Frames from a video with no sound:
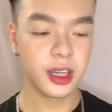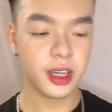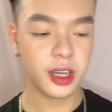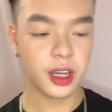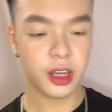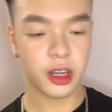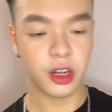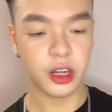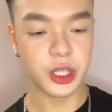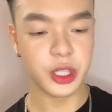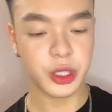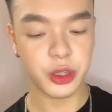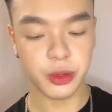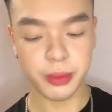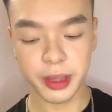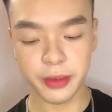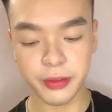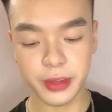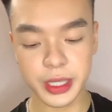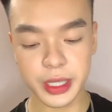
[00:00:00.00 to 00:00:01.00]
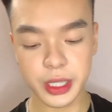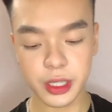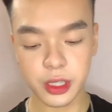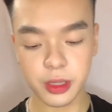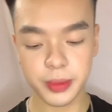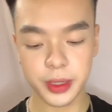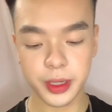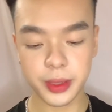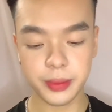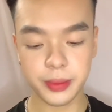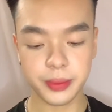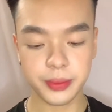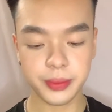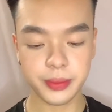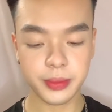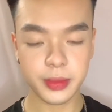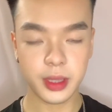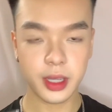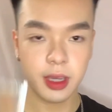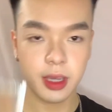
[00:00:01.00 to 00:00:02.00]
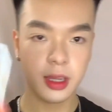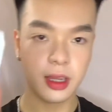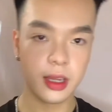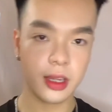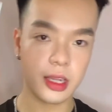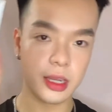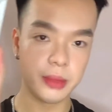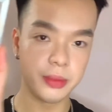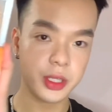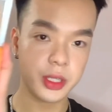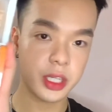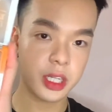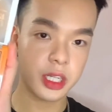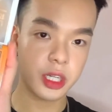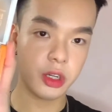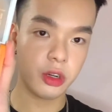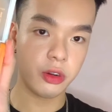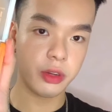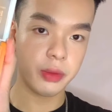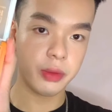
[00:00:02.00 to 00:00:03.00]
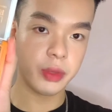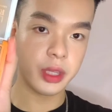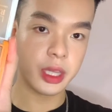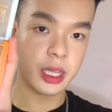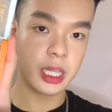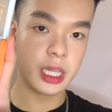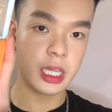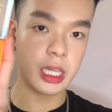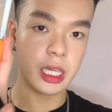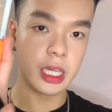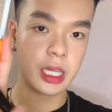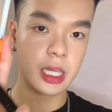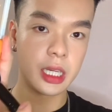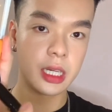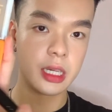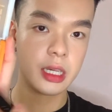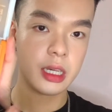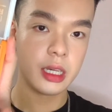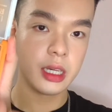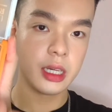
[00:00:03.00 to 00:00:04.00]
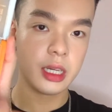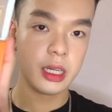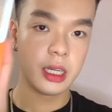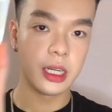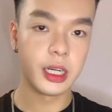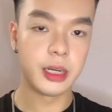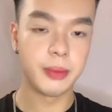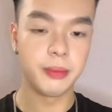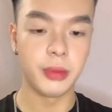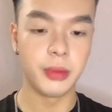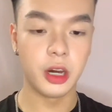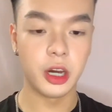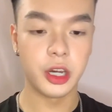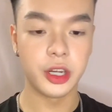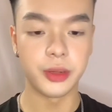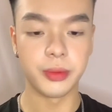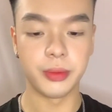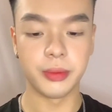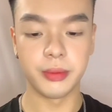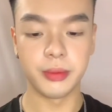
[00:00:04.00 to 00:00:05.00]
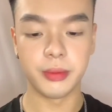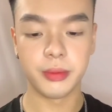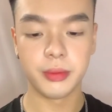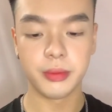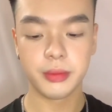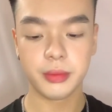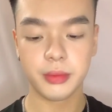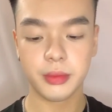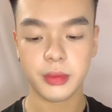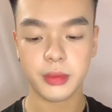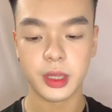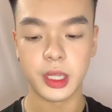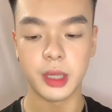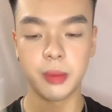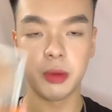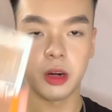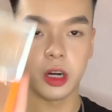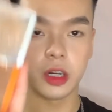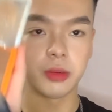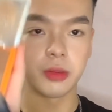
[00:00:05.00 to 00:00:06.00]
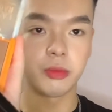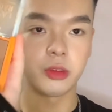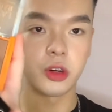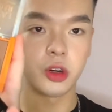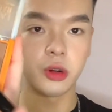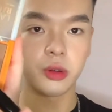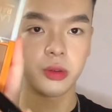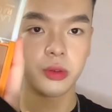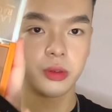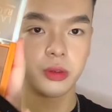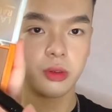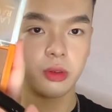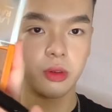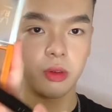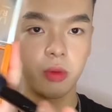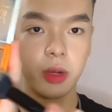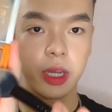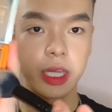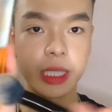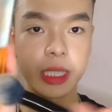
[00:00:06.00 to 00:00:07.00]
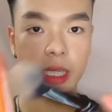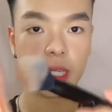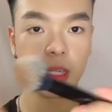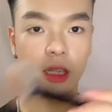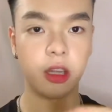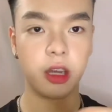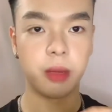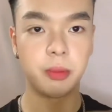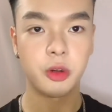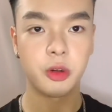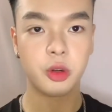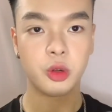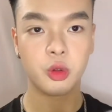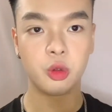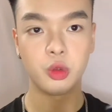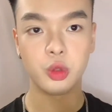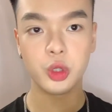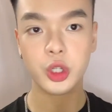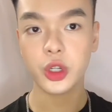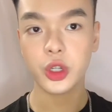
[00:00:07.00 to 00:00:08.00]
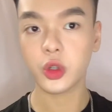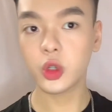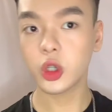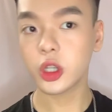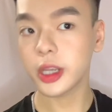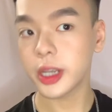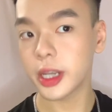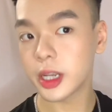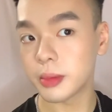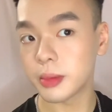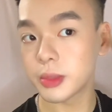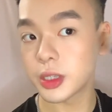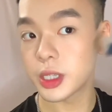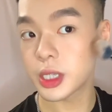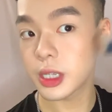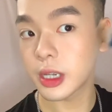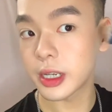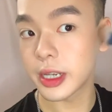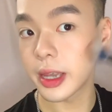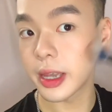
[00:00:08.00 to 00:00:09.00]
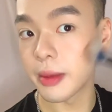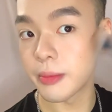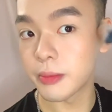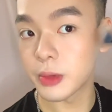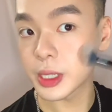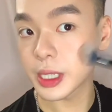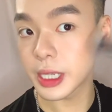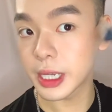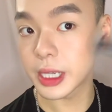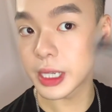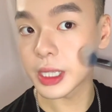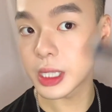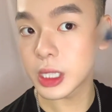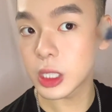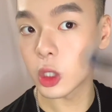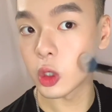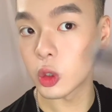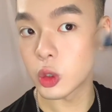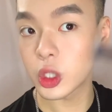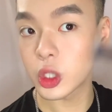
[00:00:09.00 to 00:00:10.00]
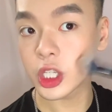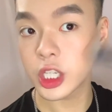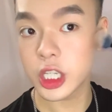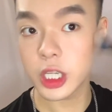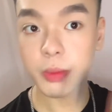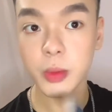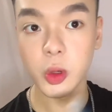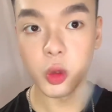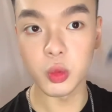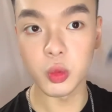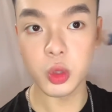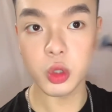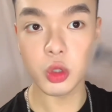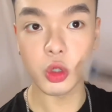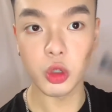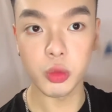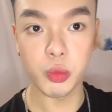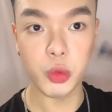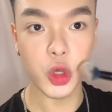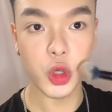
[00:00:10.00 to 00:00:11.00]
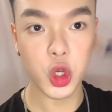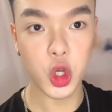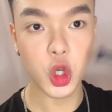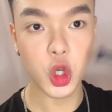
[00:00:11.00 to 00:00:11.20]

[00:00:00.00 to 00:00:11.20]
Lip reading: contour my face a little bit. I'm just gonna go in with the bottom row, where it's a lot more cool tone, and I'm just gonna emphasize those cheekbones a little bit.